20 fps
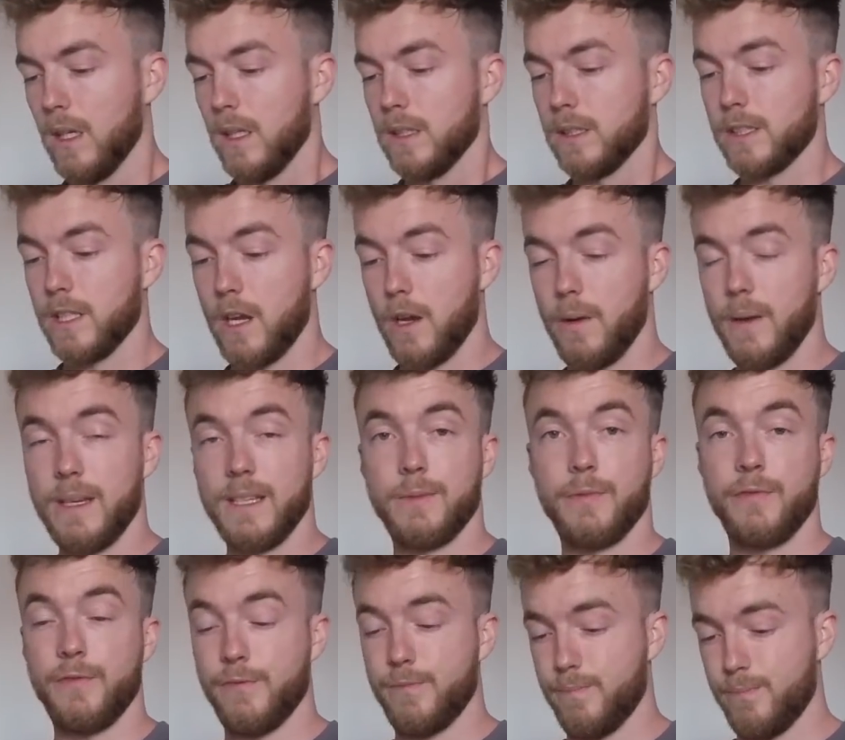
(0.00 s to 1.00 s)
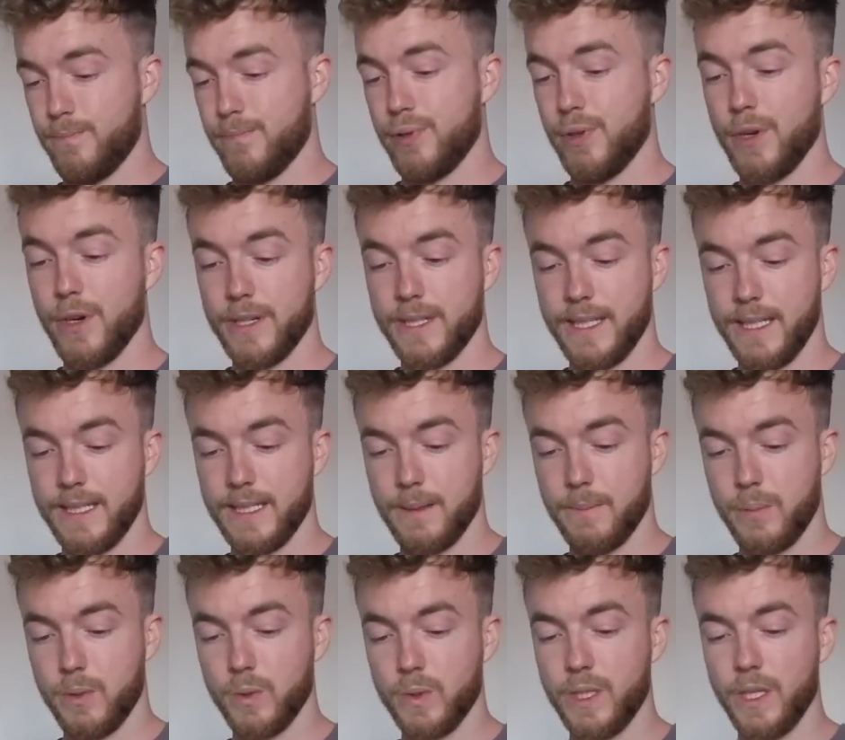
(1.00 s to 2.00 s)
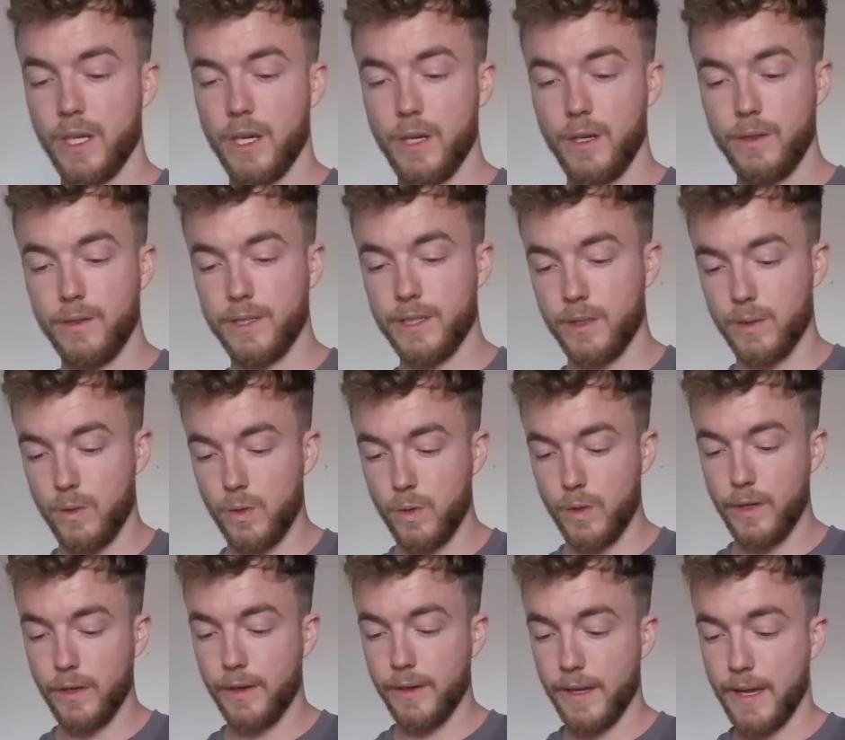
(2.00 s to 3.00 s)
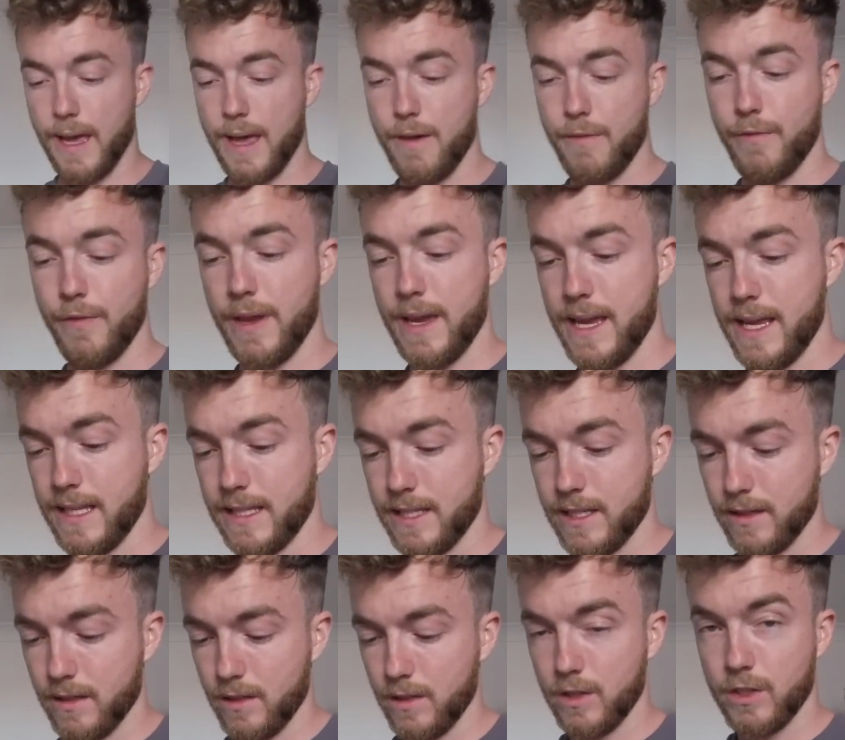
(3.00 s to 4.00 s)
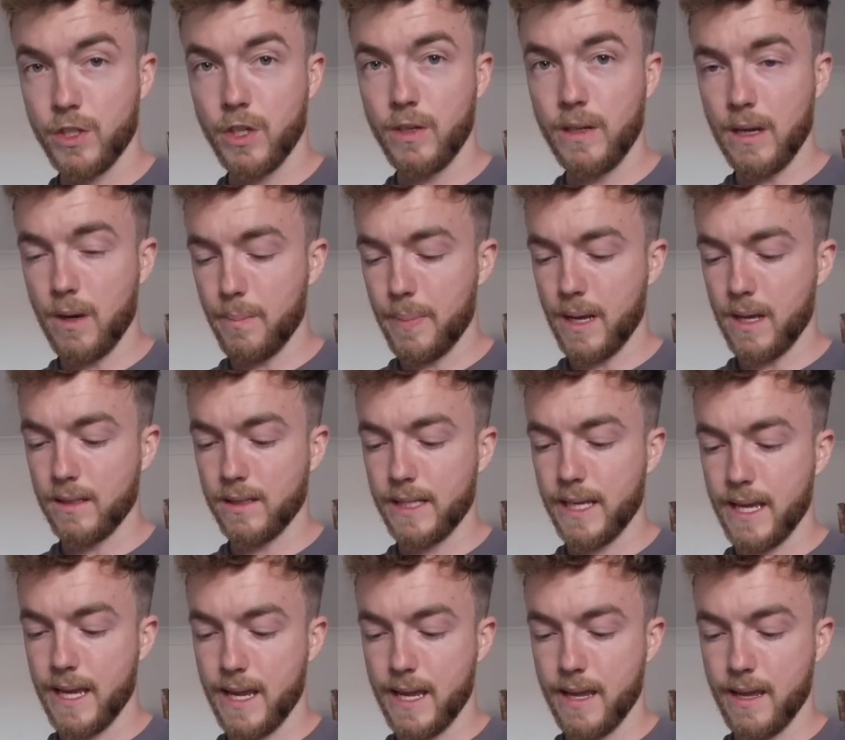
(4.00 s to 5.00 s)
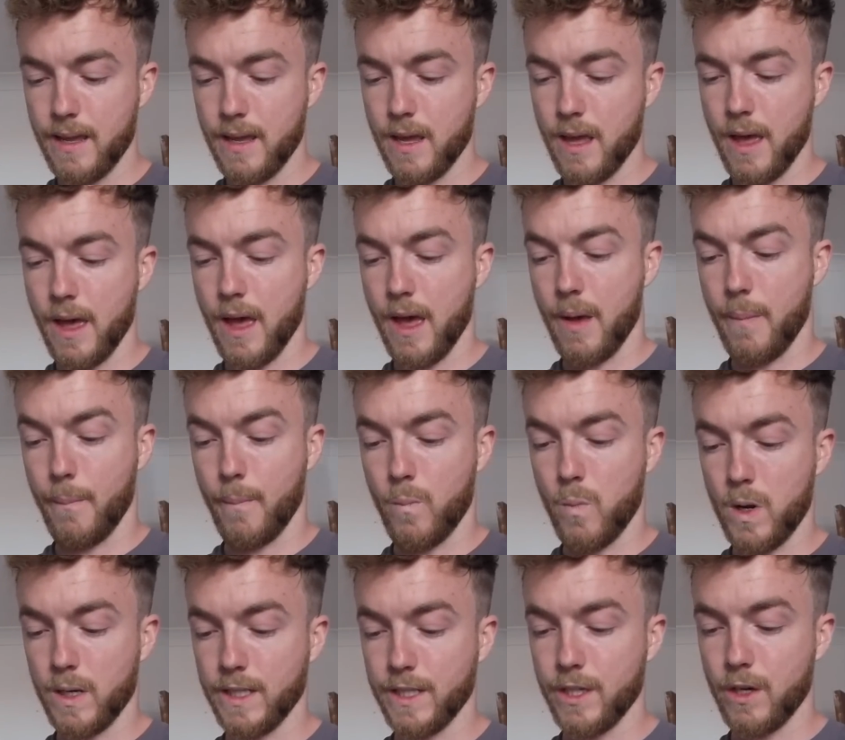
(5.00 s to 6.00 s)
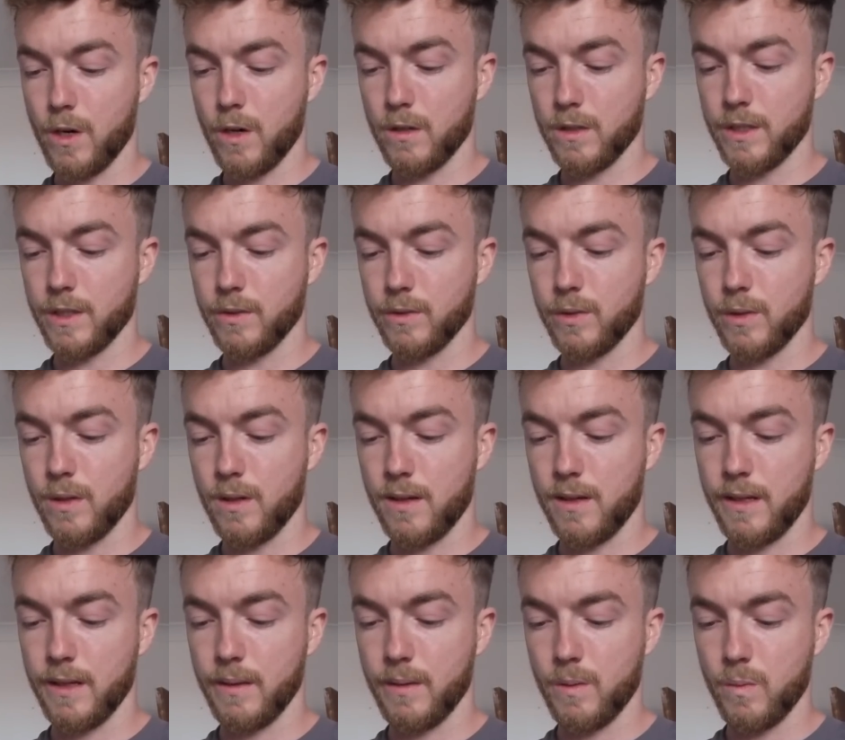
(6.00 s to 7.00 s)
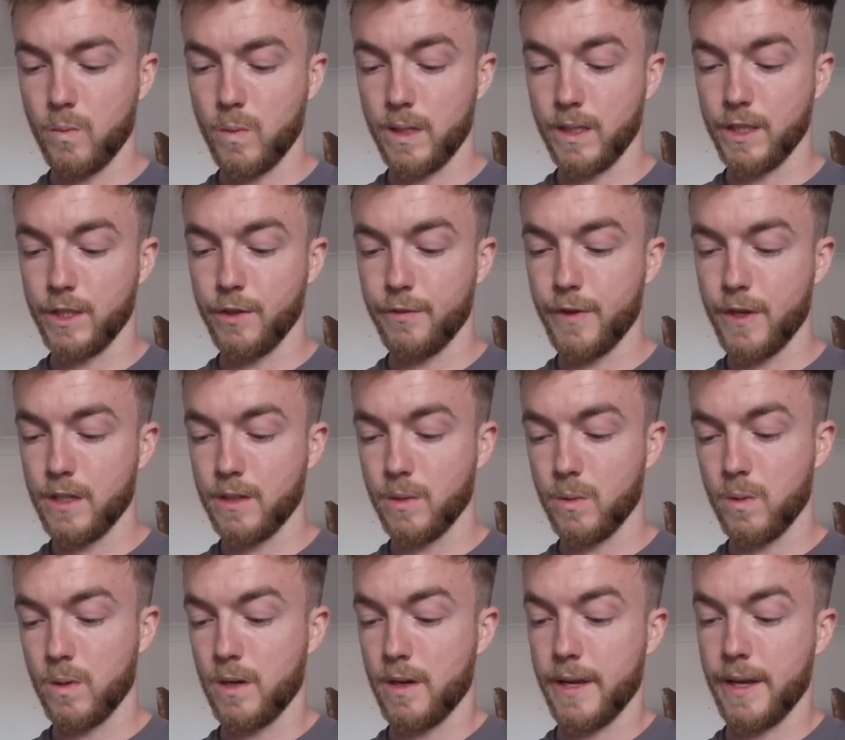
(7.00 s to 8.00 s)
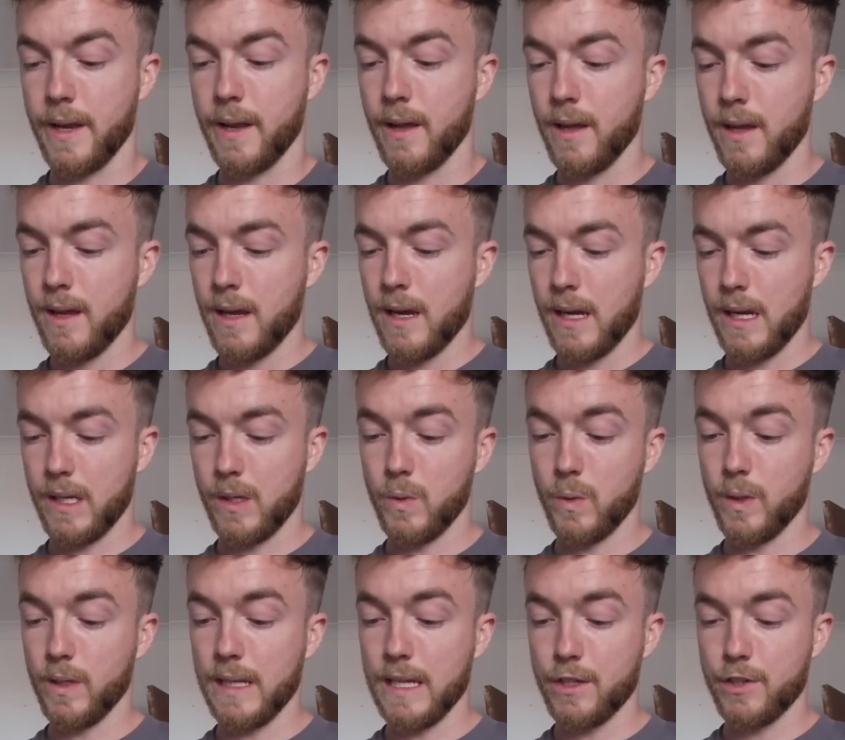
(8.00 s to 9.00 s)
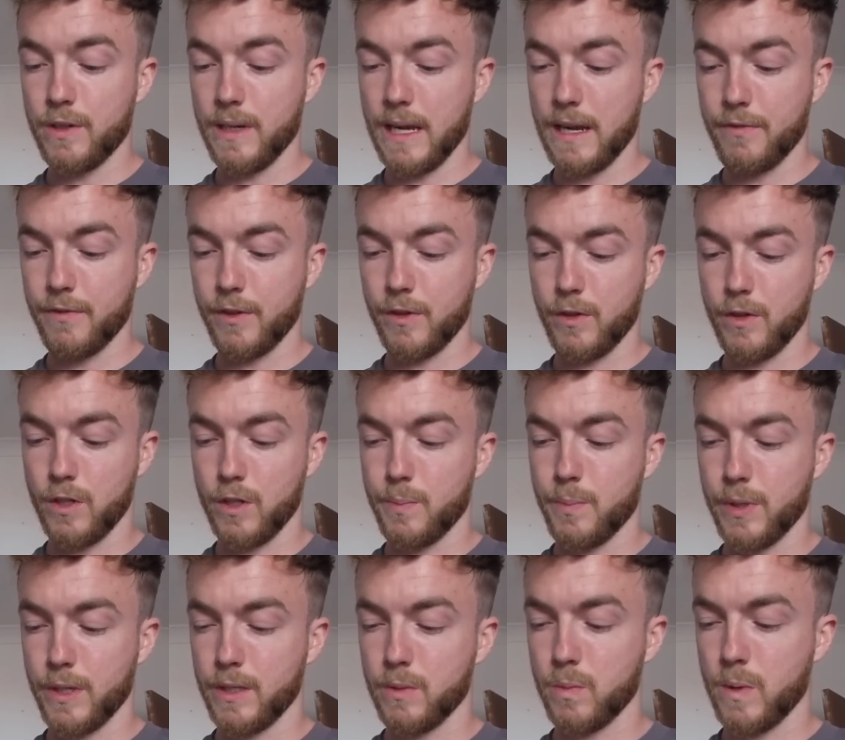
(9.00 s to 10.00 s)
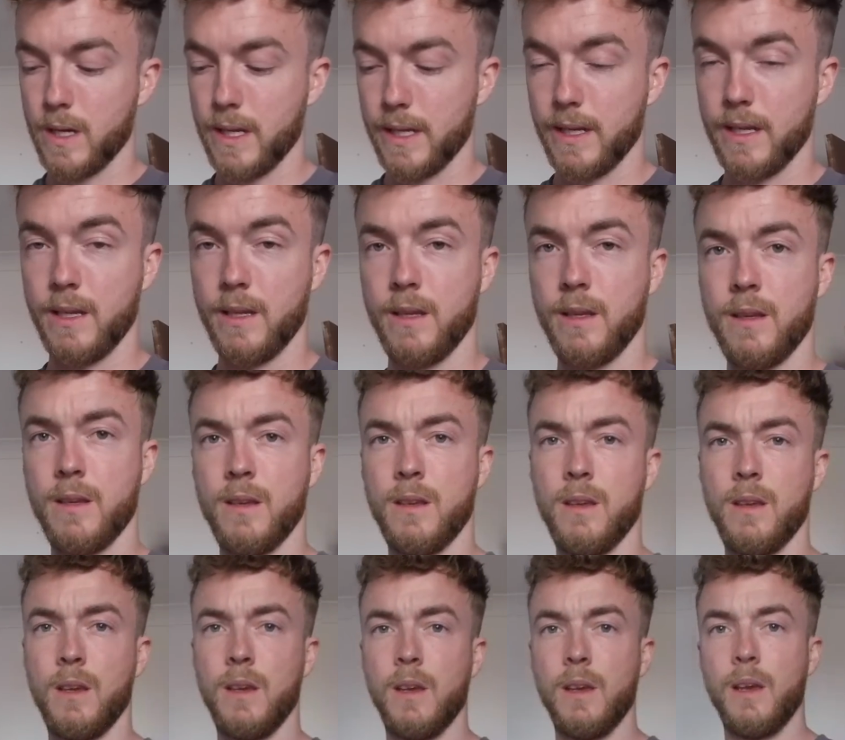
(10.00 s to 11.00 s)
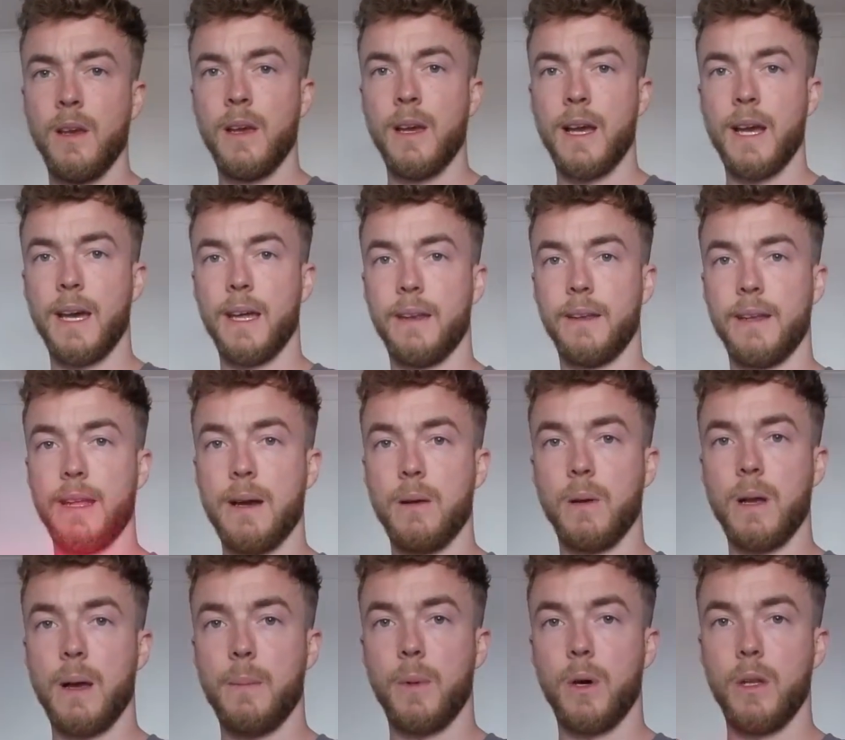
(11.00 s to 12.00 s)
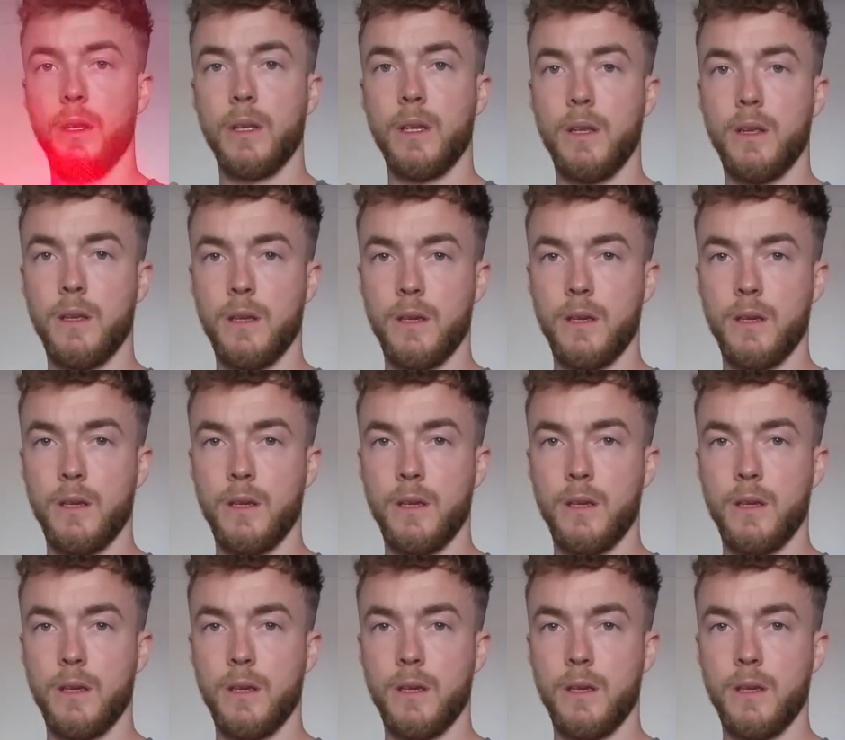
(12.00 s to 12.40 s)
So it's pretty simple to use. All you have is two little buttons here. One is your horizontal line, one is your vertical line, and all you literally have to do is press one and that will come on.